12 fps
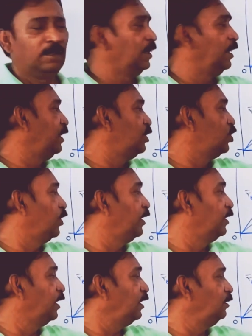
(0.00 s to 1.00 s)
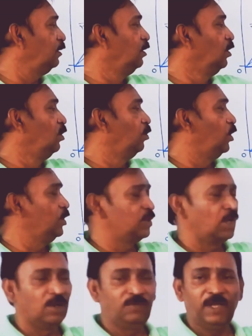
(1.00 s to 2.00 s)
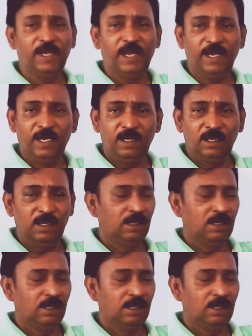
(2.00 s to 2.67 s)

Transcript: It is showing that position of the A